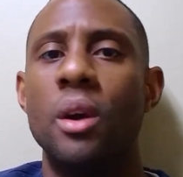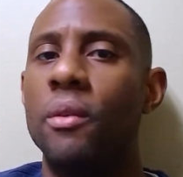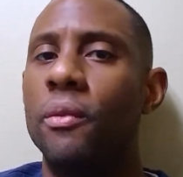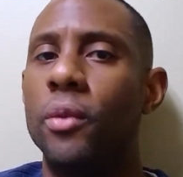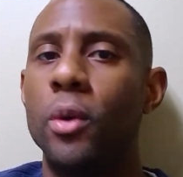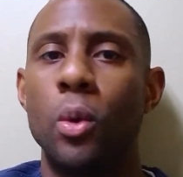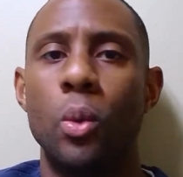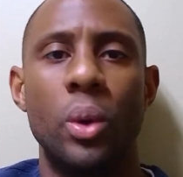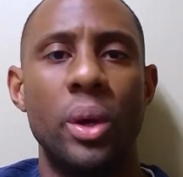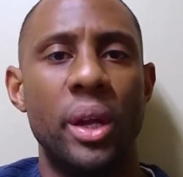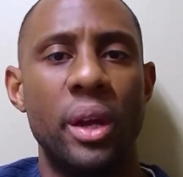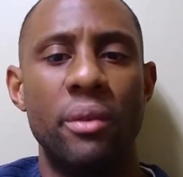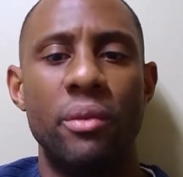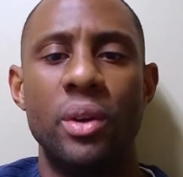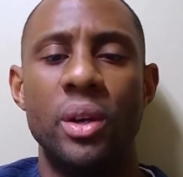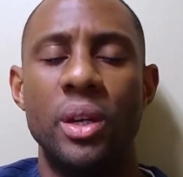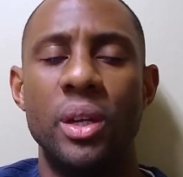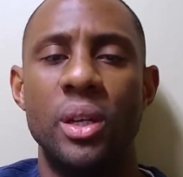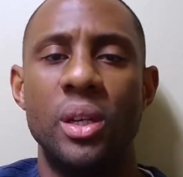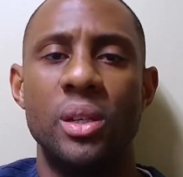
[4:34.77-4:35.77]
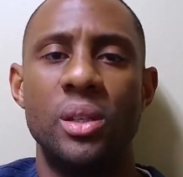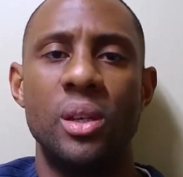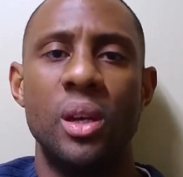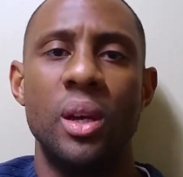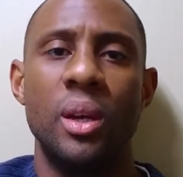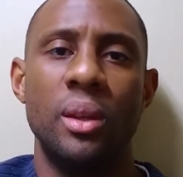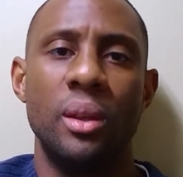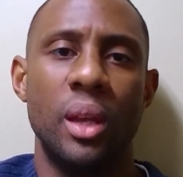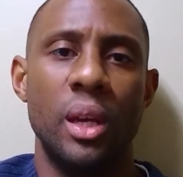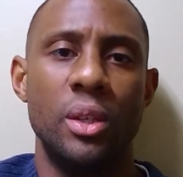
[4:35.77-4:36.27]
for whatever it
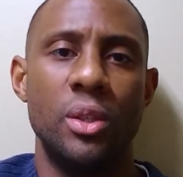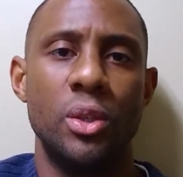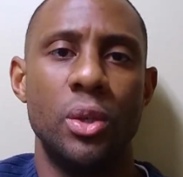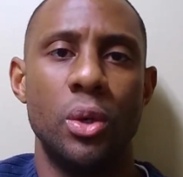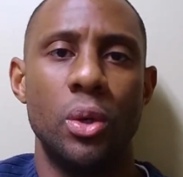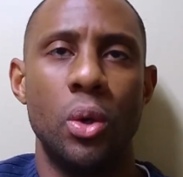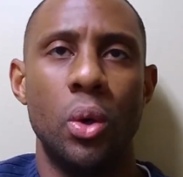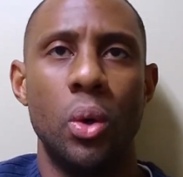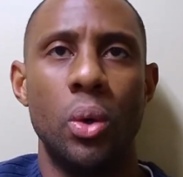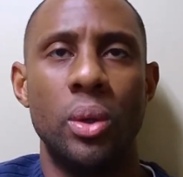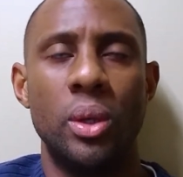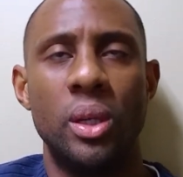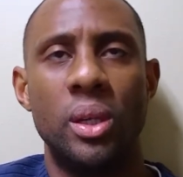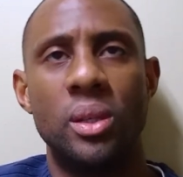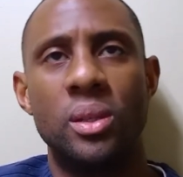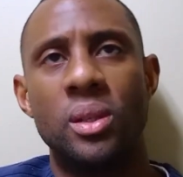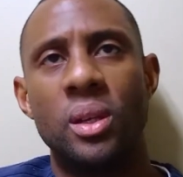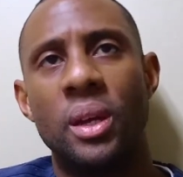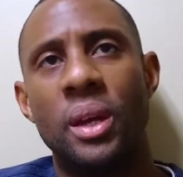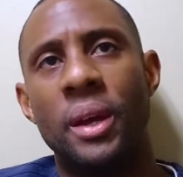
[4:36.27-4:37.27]
is that your goal is.